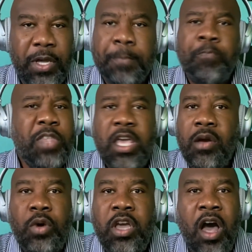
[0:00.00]
But
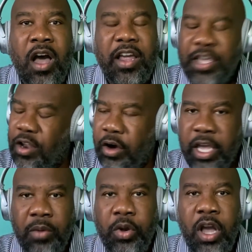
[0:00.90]
here we are, you know,
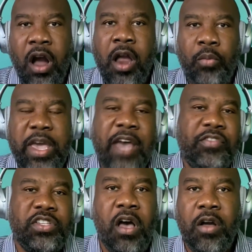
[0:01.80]
here we are, and we
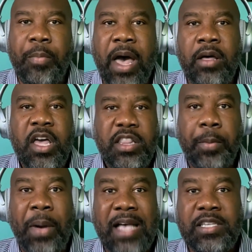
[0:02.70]
have to talk about
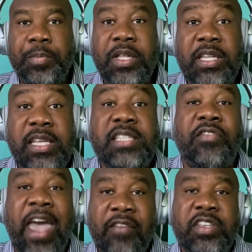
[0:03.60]
the possibilities
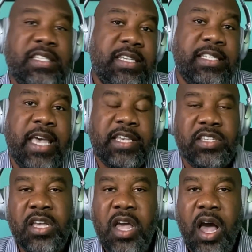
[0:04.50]
of having
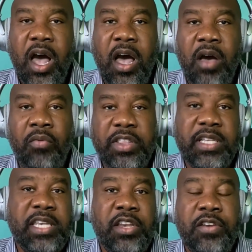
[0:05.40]
success with
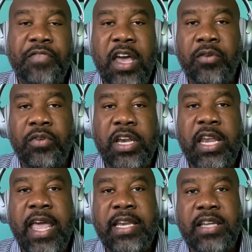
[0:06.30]
a 10-year veteran
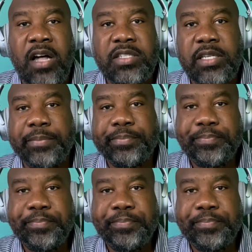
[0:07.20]
in Andy Dalton.